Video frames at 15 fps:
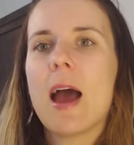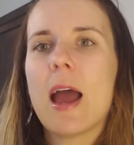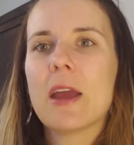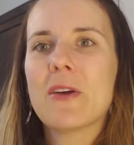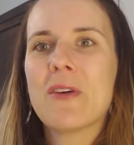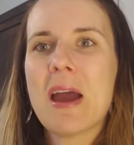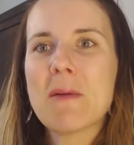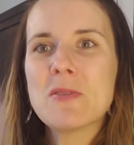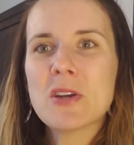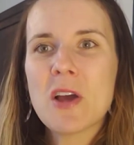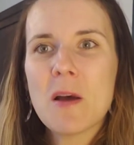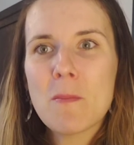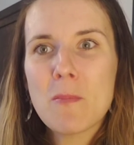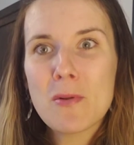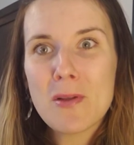I grabbed a
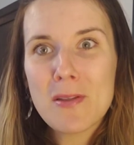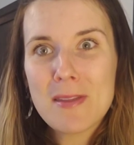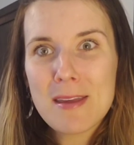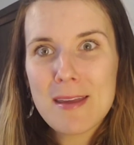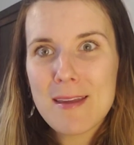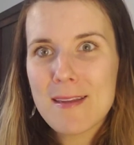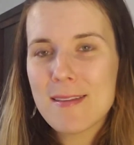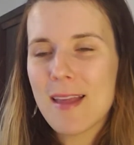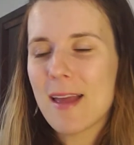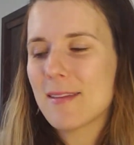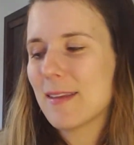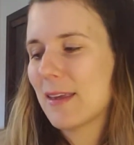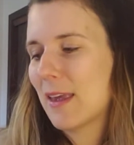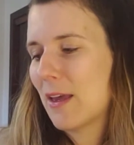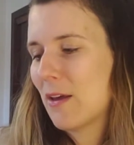couple of these
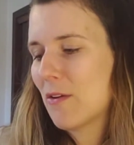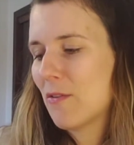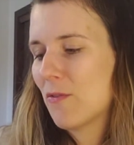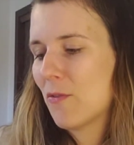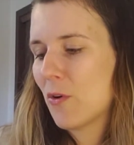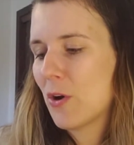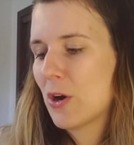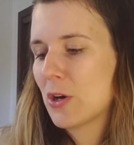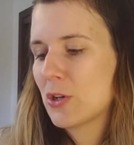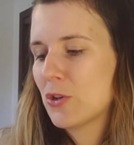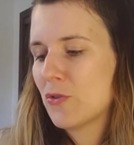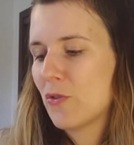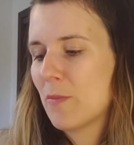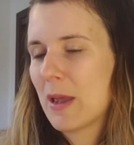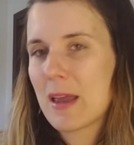as a gift for
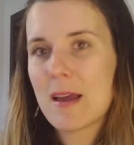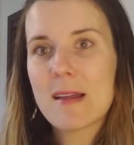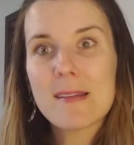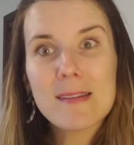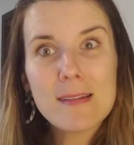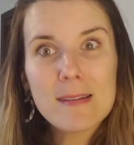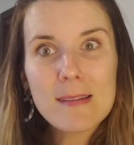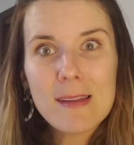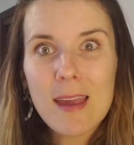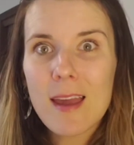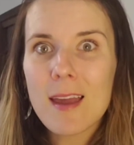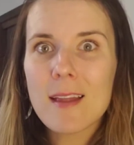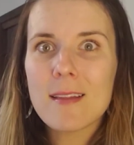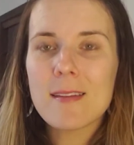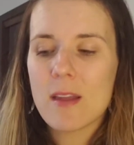2 of my cousin's
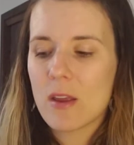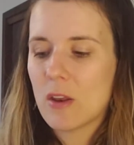kids,